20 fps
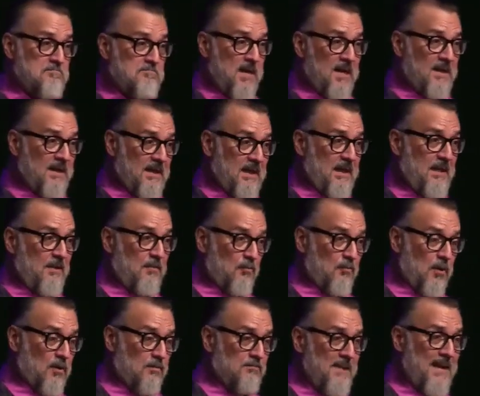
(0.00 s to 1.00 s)
money
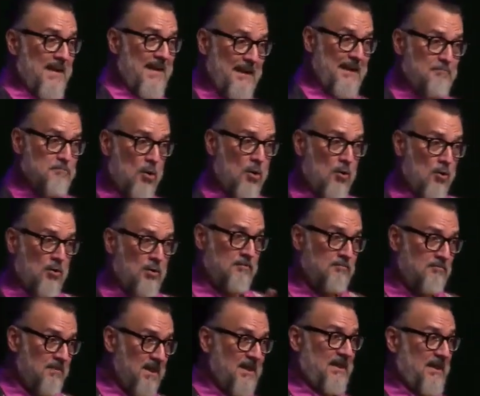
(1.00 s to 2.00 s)
will make
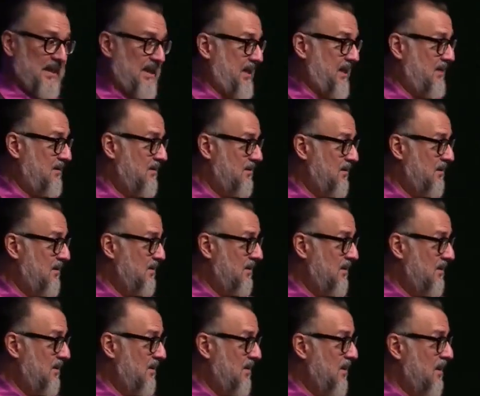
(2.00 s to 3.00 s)
more money.
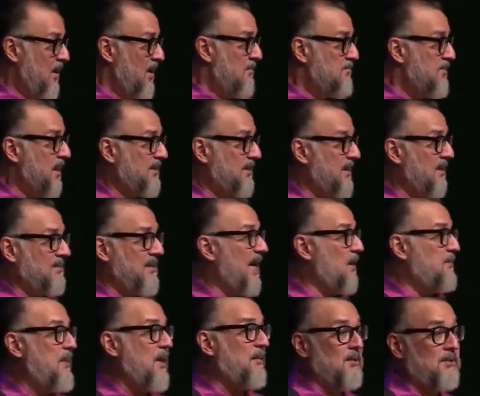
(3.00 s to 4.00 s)
But a
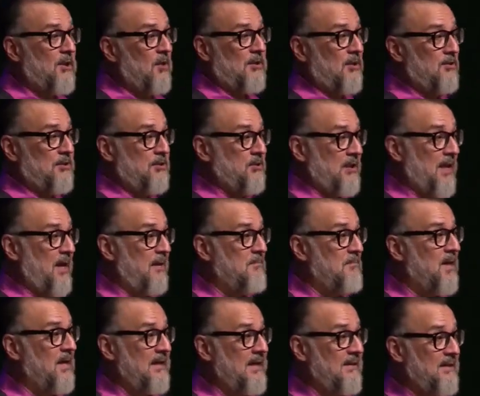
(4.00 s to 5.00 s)
lot of people don't understand
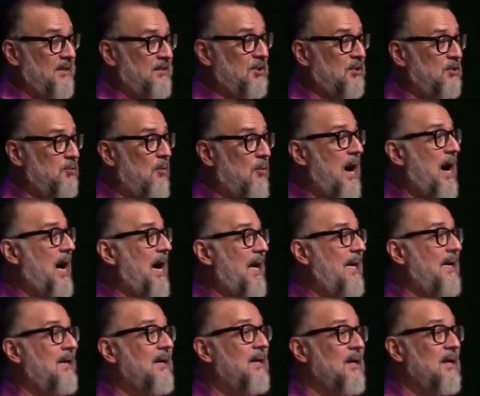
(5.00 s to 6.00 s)
money. This is
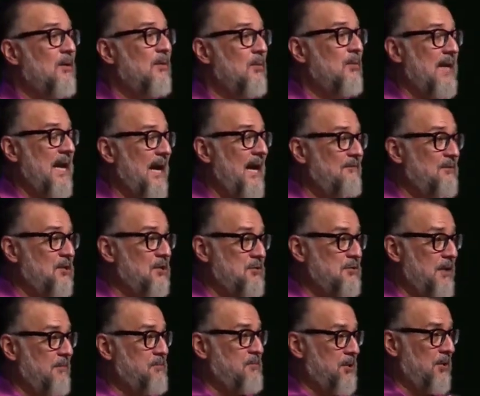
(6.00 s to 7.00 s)
why we have the
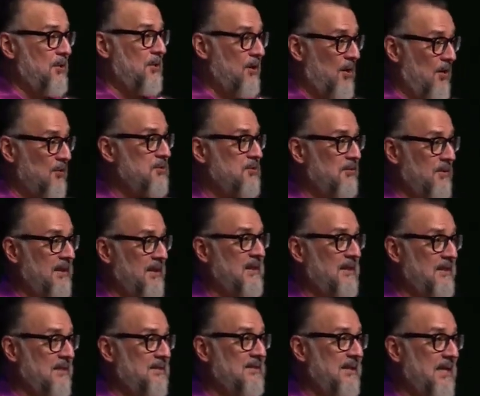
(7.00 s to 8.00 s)
scripture also in
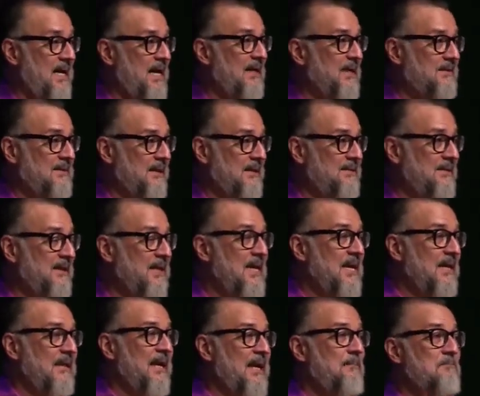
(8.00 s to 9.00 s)

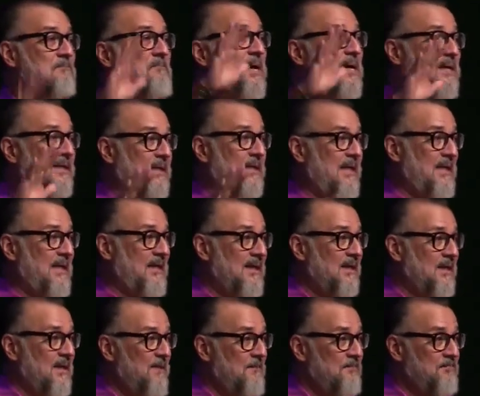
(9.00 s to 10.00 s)
Ecclesiastics that money
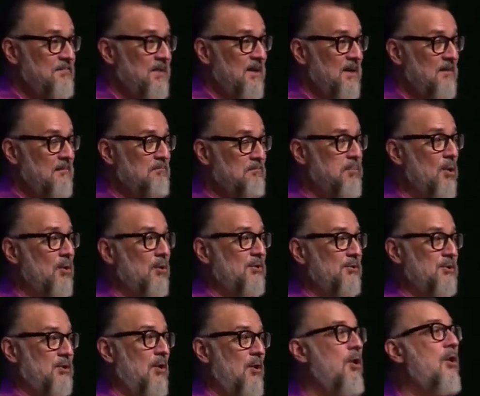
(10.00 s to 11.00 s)

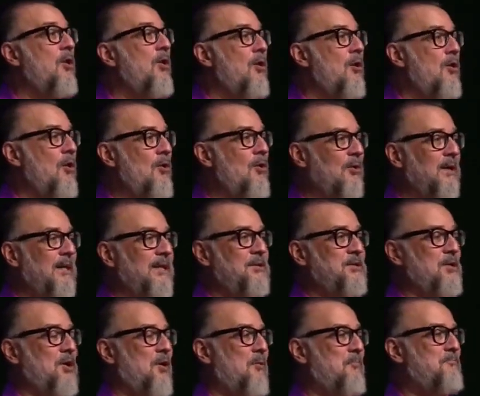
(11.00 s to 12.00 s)
bores a hole
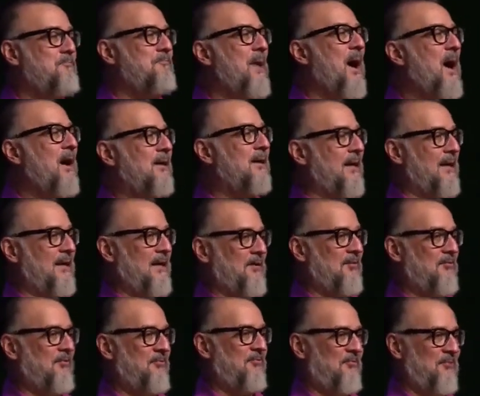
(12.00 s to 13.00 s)
in your pocket
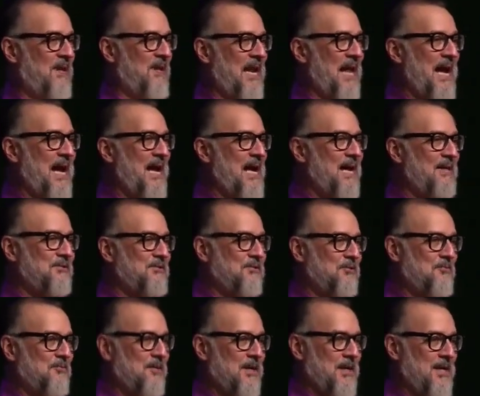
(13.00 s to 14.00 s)
and flies
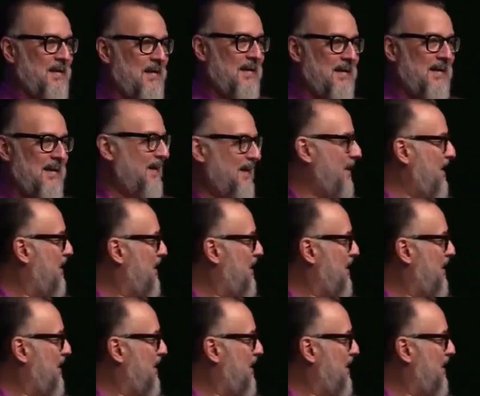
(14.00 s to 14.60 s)
away.